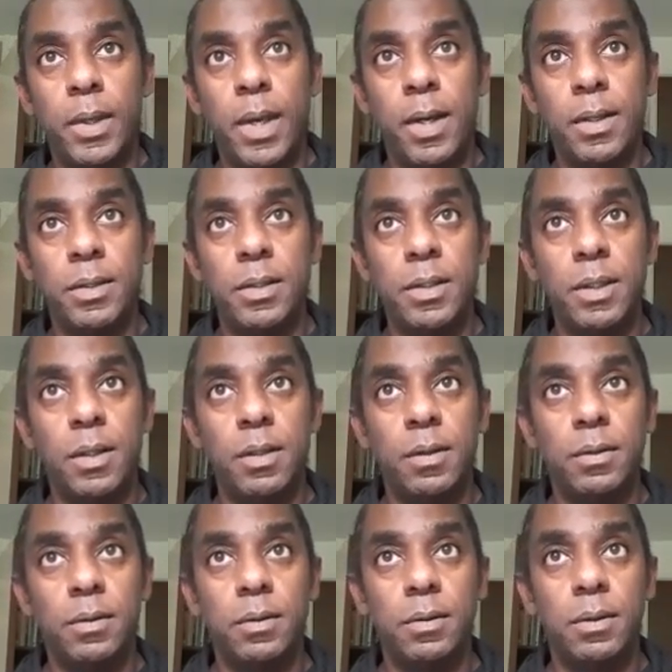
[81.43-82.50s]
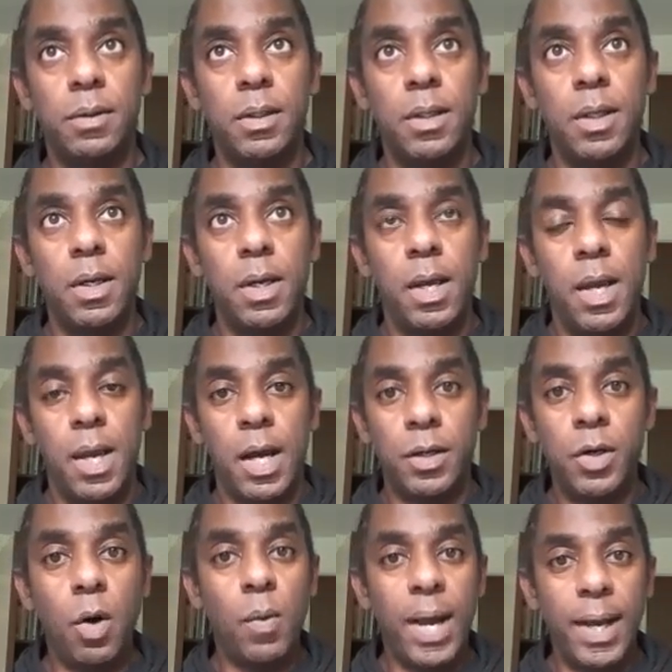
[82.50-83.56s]
And I
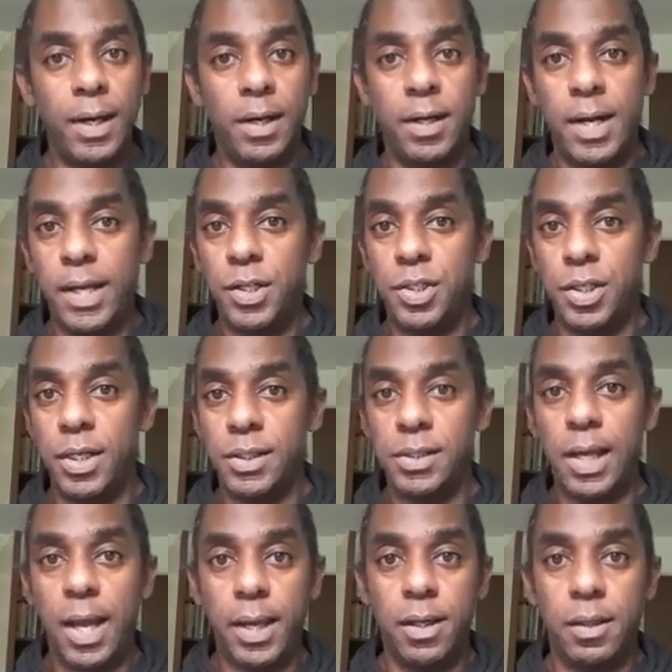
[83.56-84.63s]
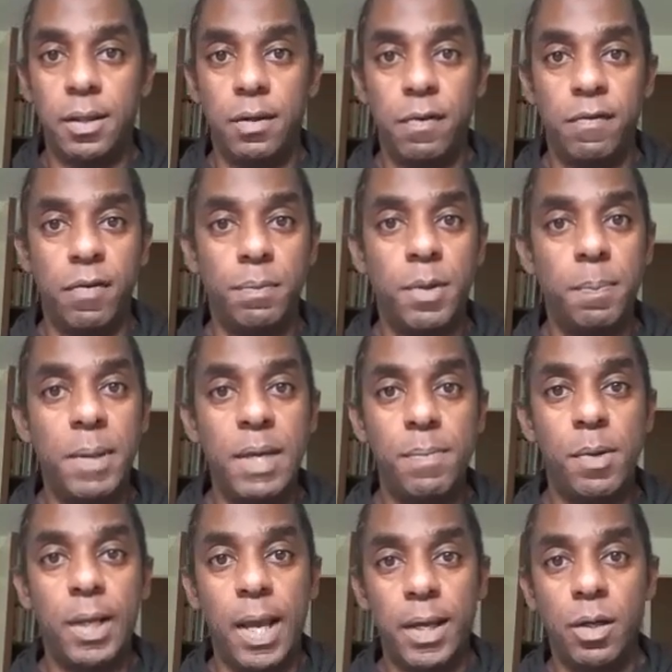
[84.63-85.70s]
know what alienation is like from the
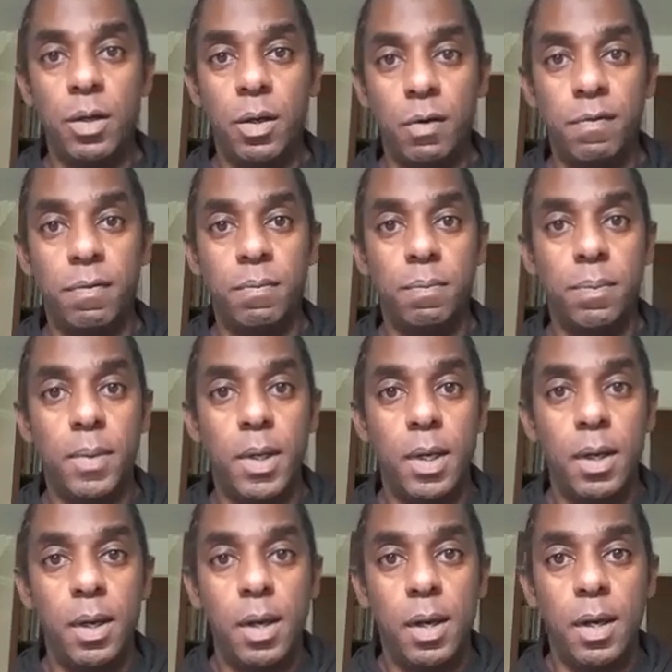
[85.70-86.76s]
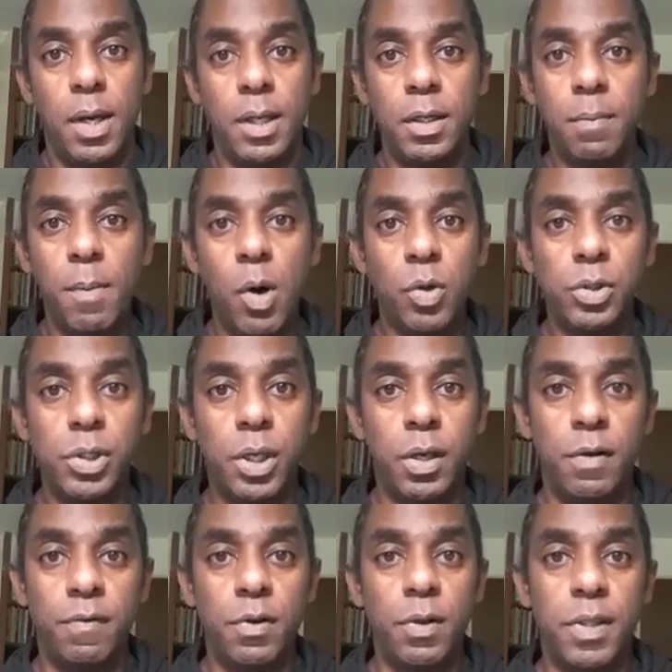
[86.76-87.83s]
people that you love. And the most
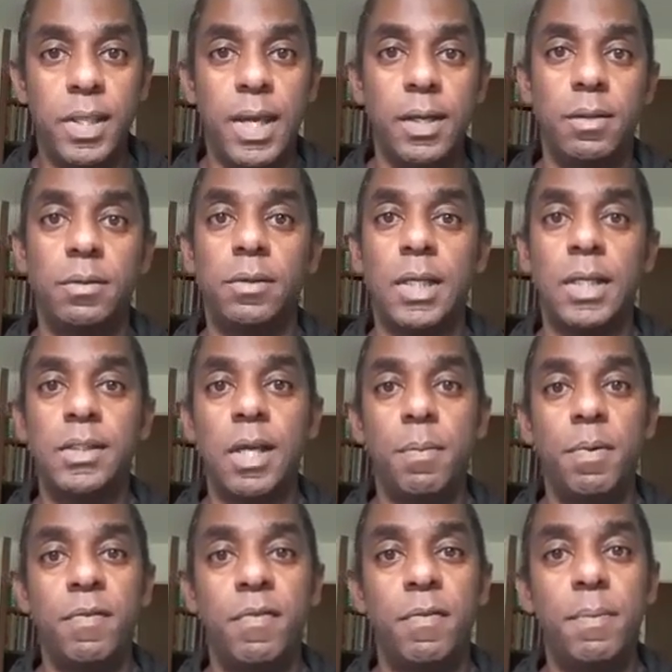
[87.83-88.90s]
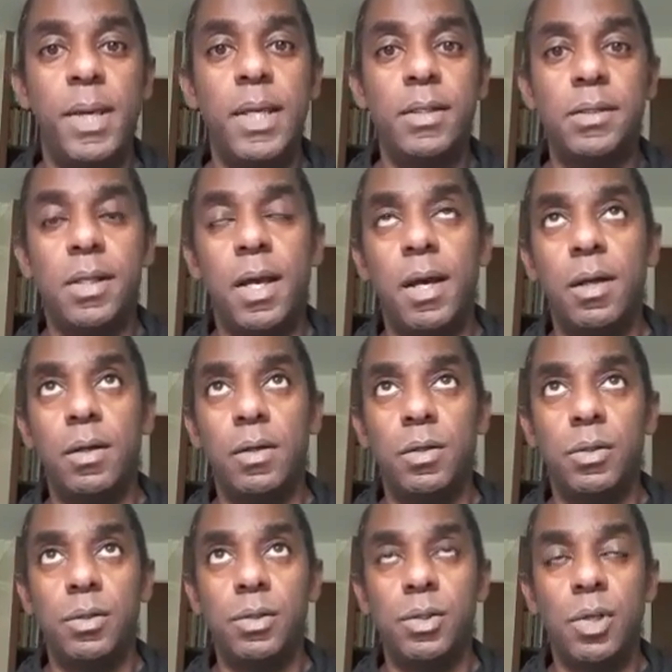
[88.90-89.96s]
hurtful thing that's happened for me is that
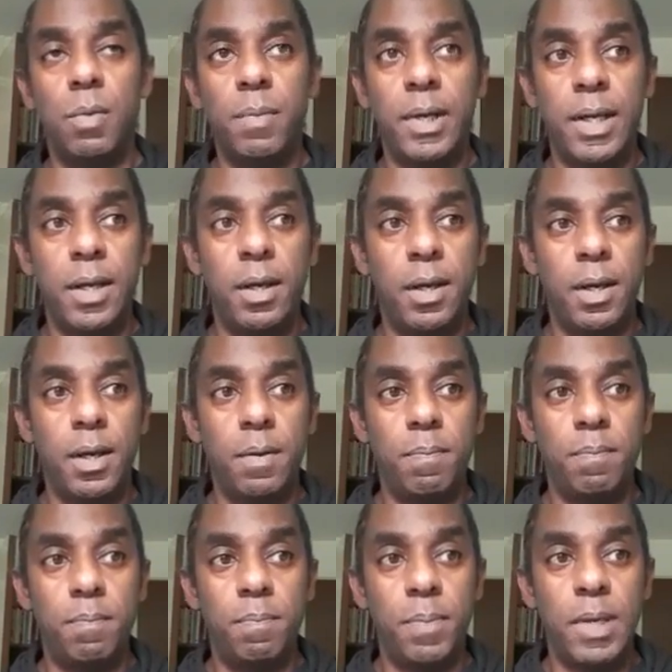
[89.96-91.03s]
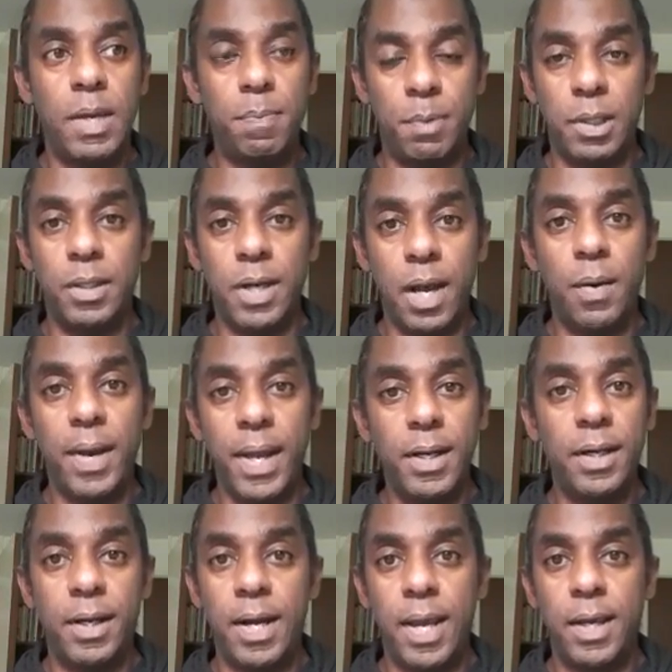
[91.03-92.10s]
so many people are now
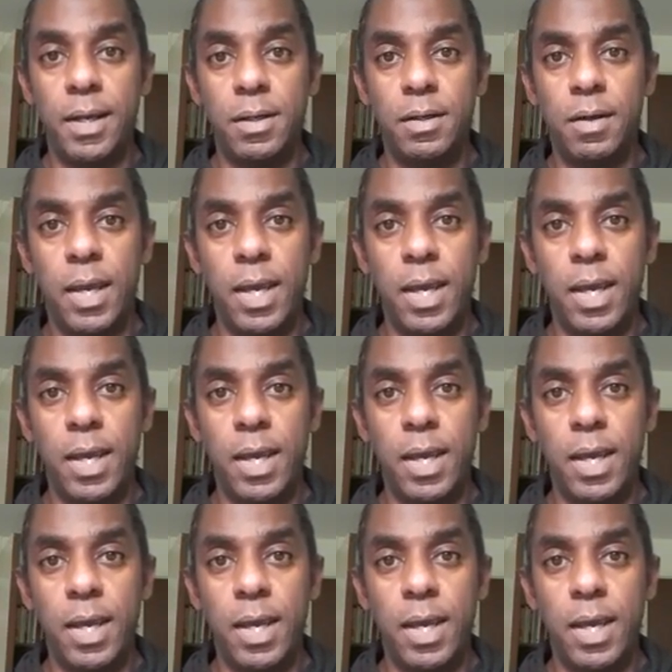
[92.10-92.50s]
alienated.